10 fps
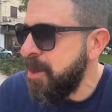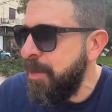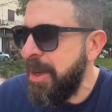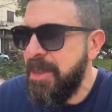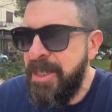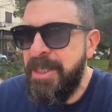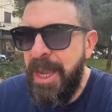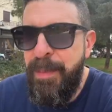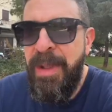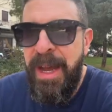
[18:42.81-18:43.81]
about
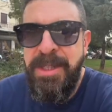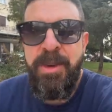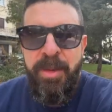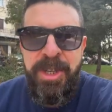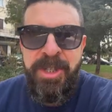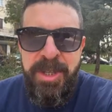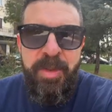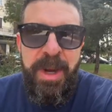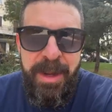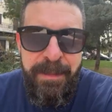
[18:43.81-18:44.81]
destabilizing Russia as
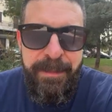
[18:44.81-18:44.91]
well.